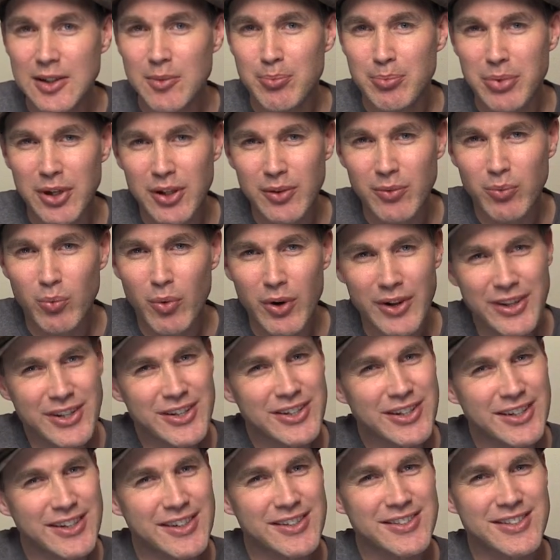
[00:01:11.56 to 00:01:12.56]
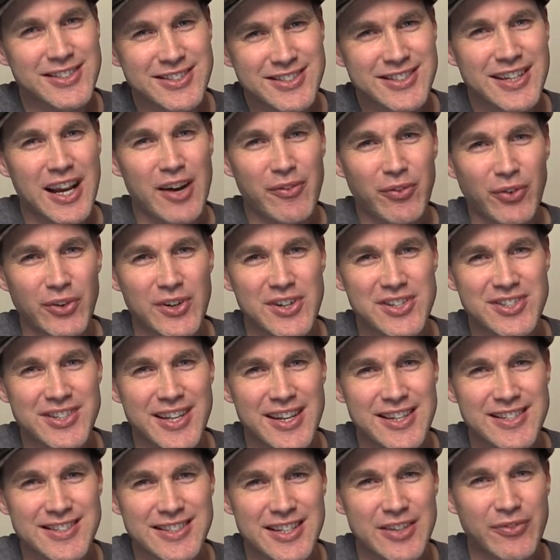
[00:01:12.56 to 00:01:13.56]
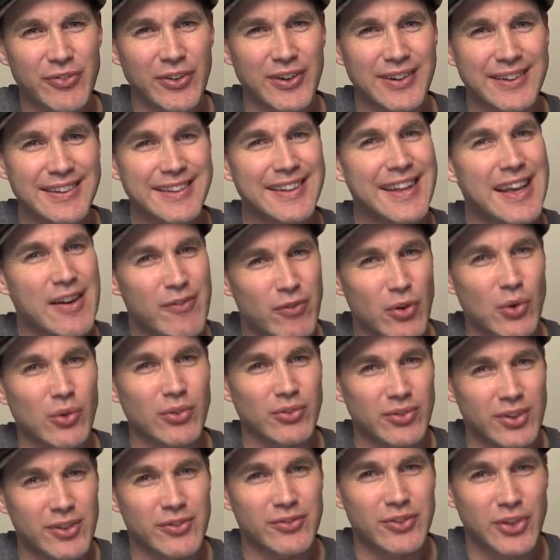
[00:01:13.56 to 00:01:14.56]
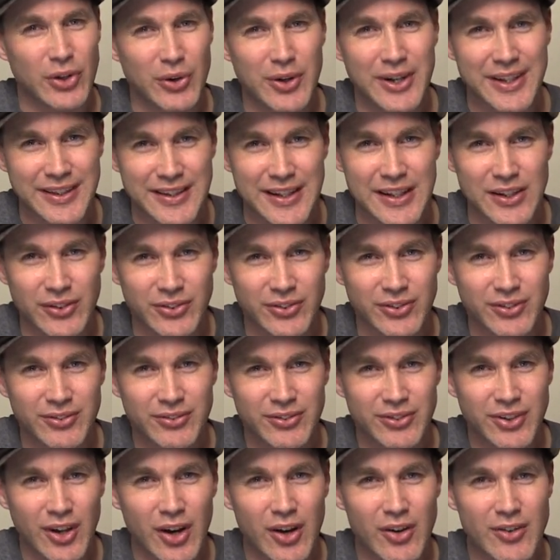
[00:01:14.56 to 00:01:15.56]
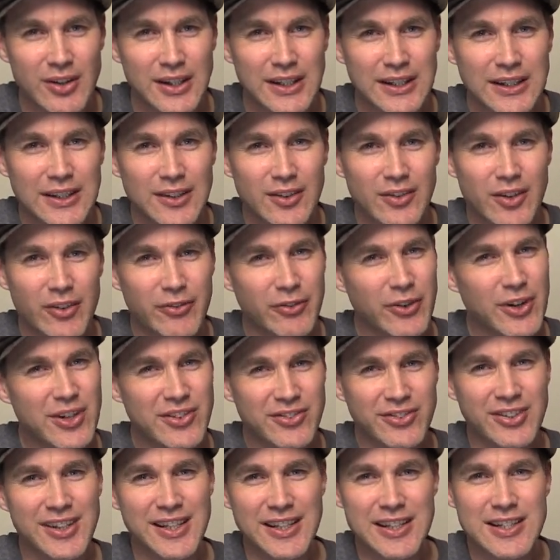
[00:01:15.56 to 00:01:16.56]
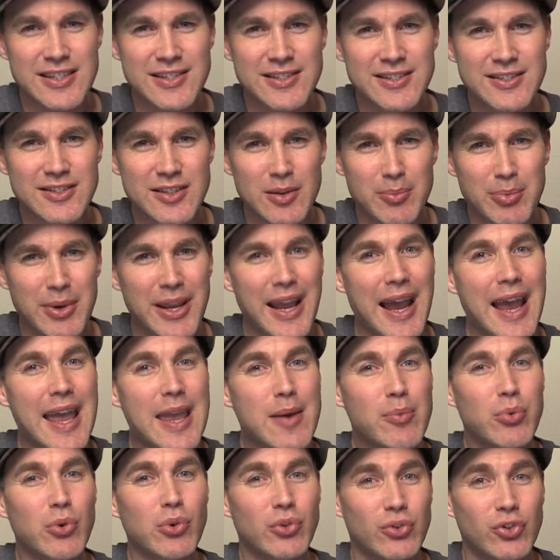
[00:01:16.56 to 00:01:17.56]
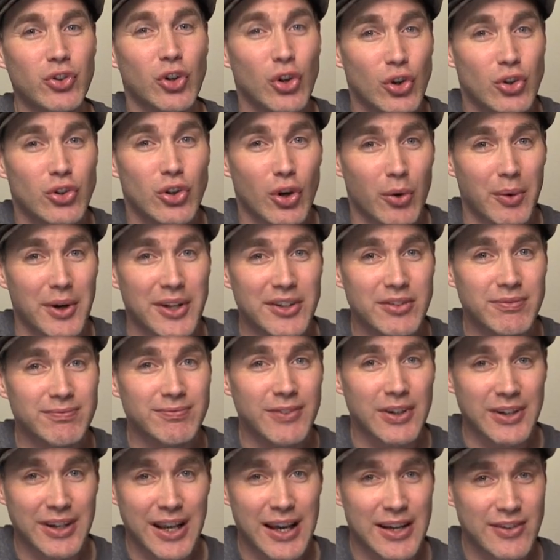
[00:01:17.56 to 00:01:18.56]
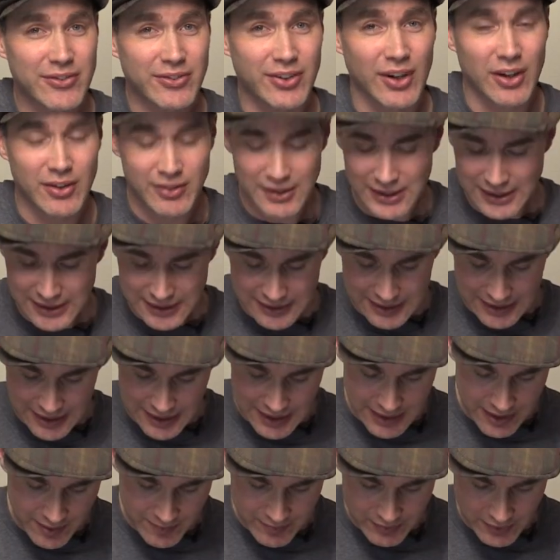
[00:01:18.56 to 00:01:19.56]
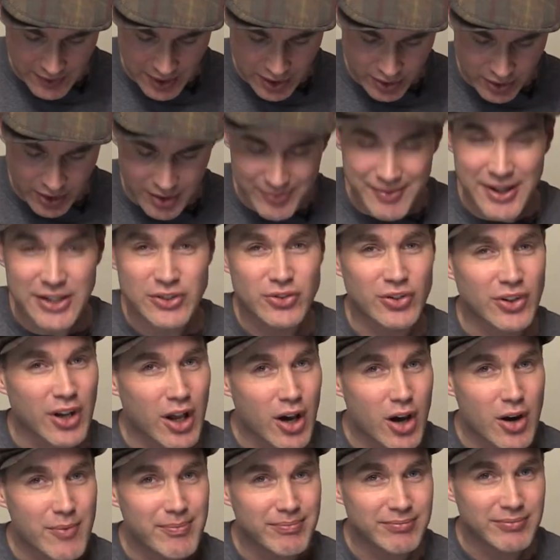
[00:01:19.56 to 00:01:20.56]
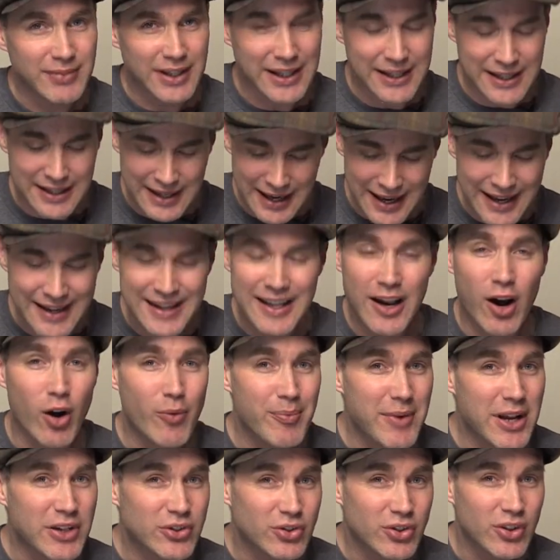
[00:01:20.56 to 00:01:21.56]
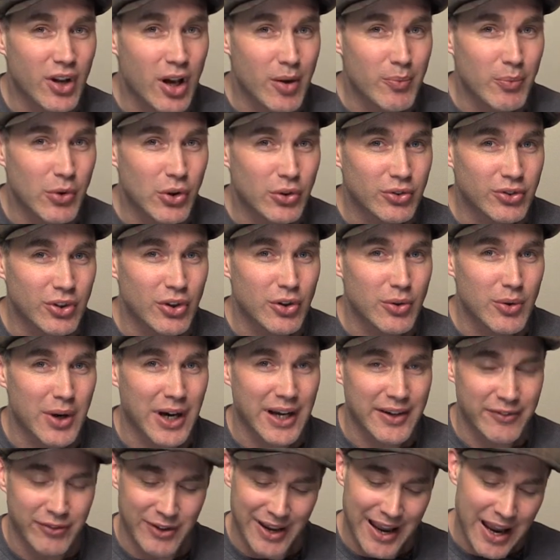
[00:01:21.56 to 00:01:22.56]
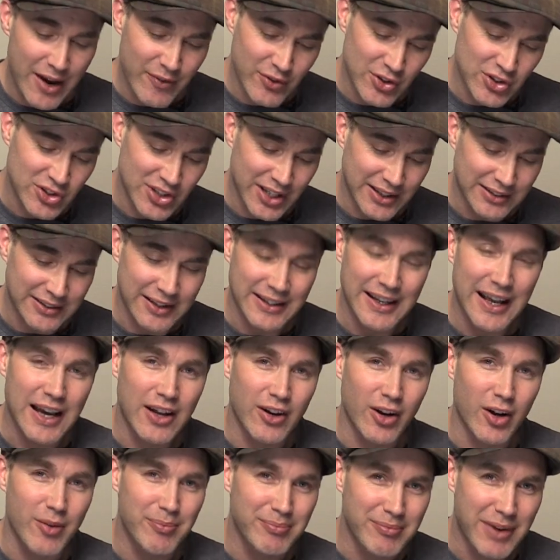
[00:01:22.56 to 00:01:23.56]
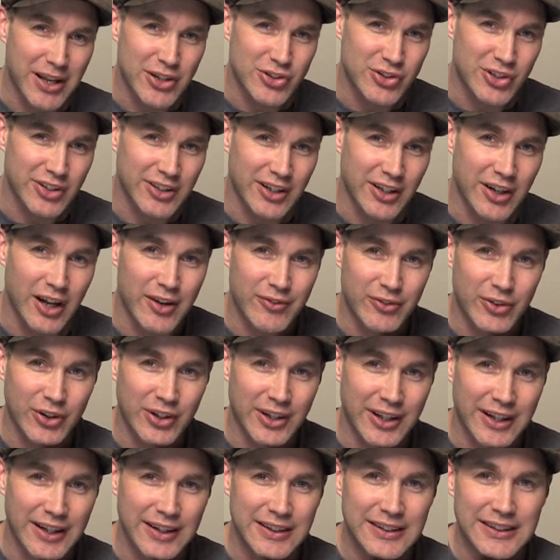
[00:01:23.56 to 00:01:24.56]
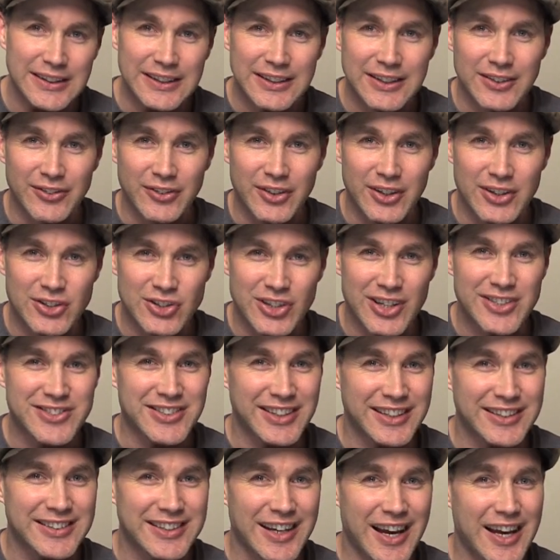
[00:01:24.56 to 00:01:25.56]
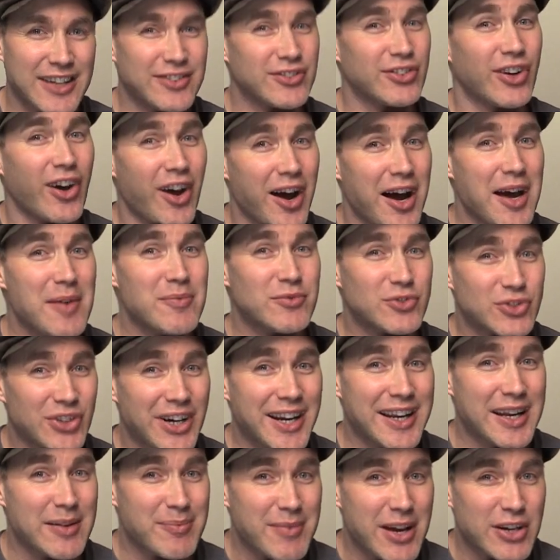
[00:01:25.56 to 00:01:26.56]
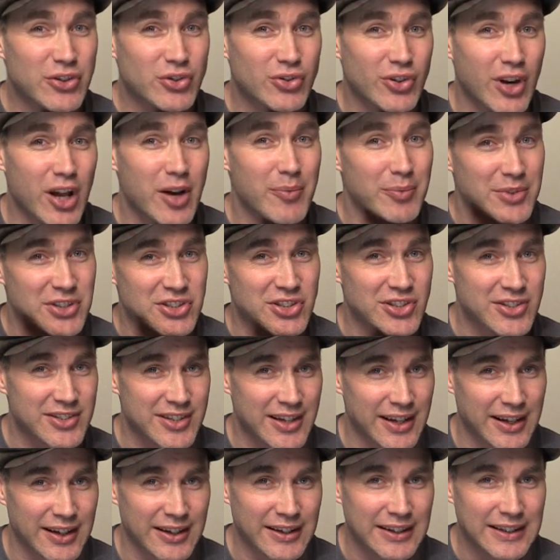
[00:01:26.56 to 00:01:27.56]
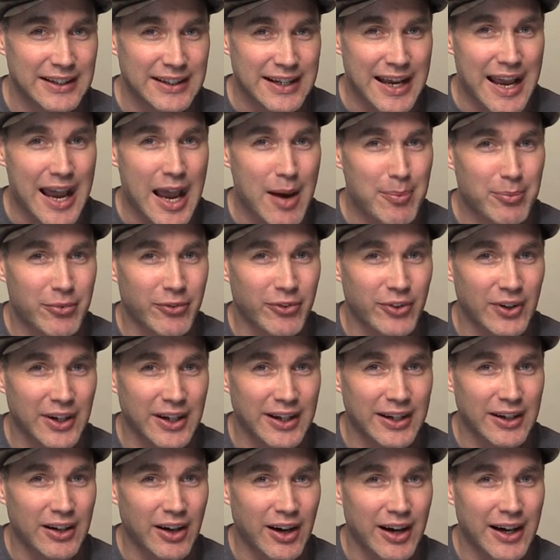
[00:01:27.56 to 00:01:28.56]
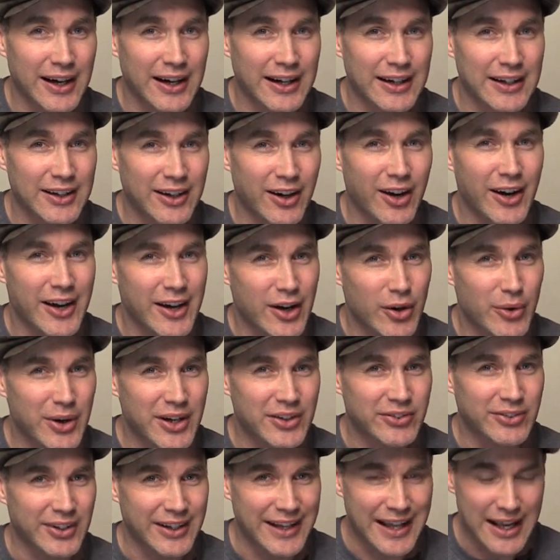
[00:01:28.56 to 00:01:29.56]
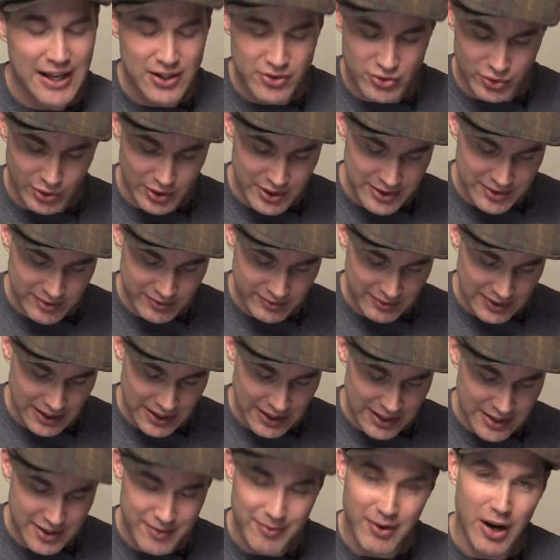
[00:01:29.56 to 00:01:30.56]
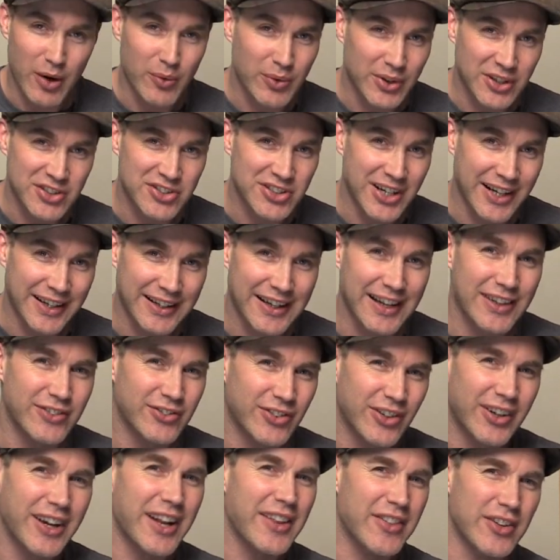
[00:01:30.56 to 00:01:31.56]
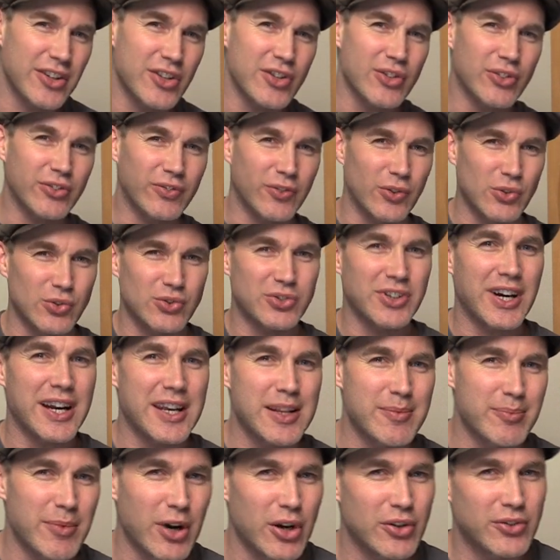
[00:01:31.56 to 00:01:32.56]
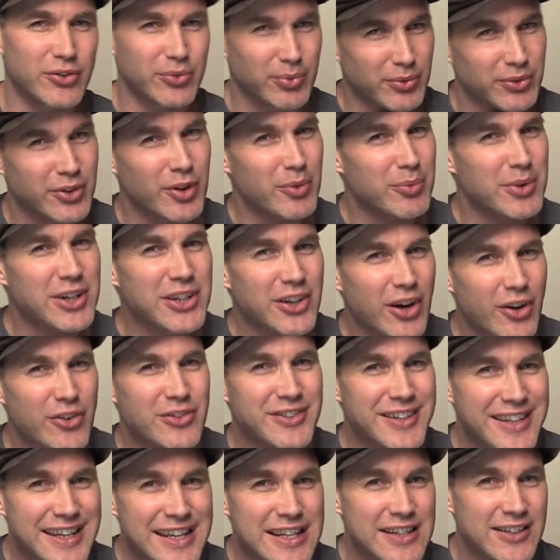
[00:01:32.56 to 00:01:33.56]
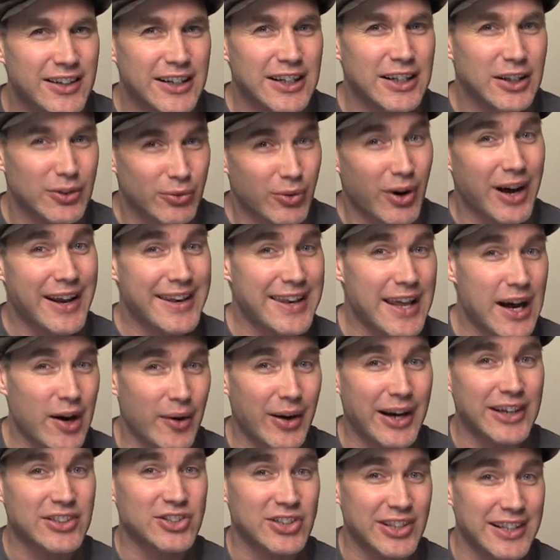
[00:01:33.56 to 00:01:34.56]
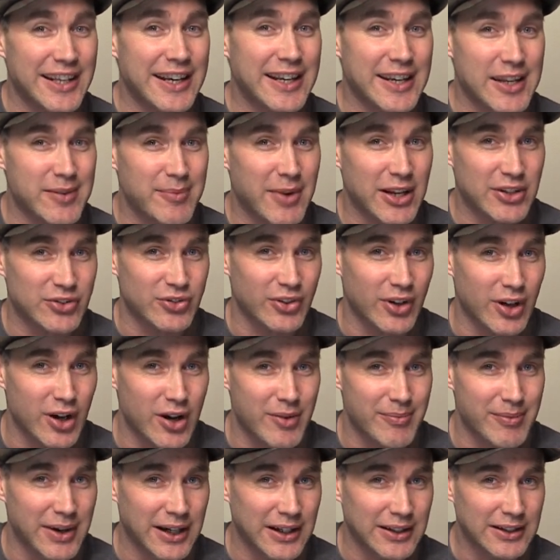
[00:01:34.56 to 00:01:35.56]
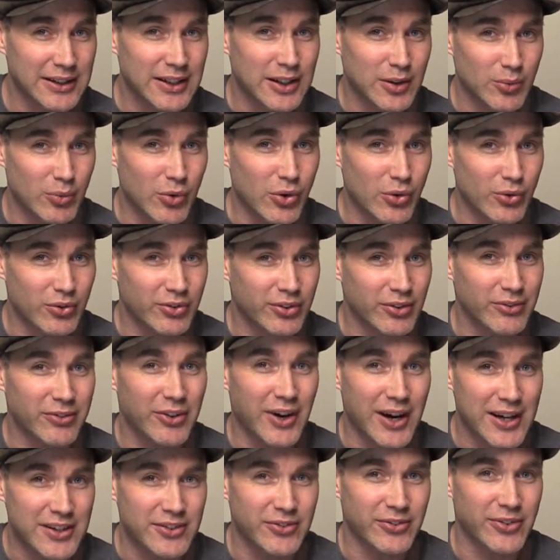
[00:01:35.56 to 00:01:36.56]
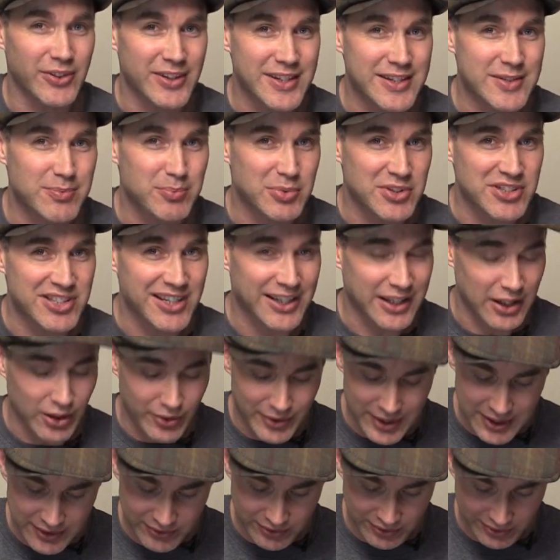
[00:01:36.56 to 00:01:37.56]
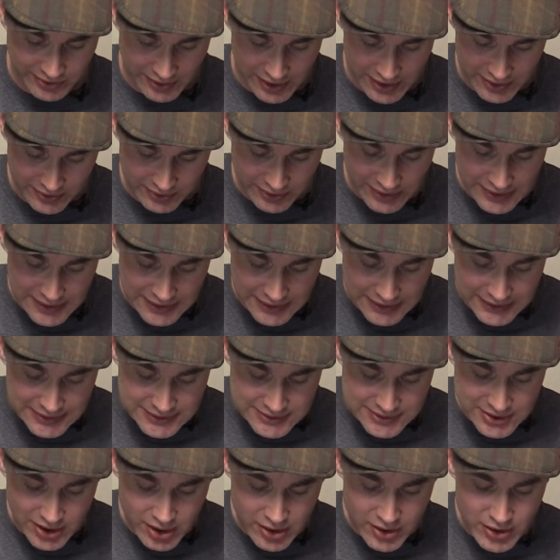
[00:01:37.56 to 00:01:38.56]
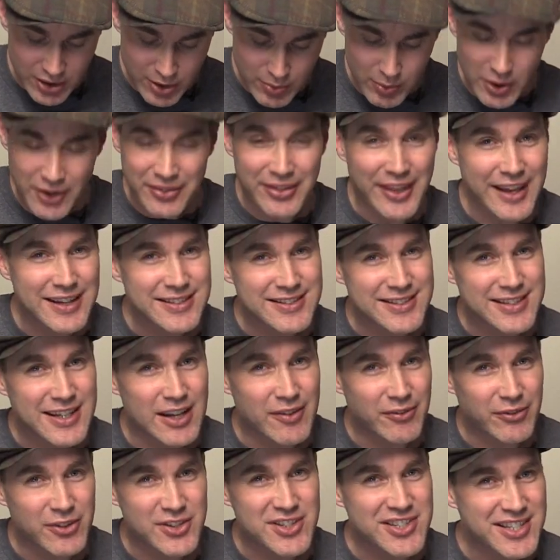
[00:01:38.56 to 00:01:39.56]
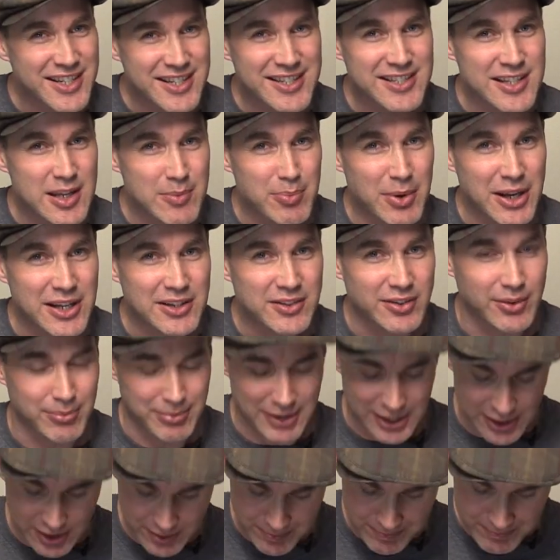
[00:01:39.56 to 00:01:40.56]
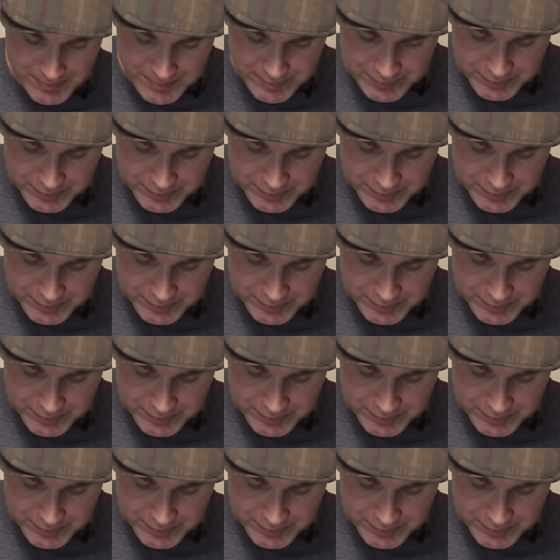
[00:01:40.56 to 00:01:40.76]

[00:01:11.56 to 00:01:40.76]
But what you're going to discover is there's different levels of doing this. So the first thing is to be able to do it. Okay, so I've got a metronome here. Any old metronome will do. If you haven't checked it out, I'll mention that I've got the JustinGuitar Time Trainer Metronome, which is a app for iOS and Android. You might want to check it out. It's got other useful training modes that we don't need right now. Actually, any metronome will suffice for this particular exercise. So you want that set for 60 beats a minute.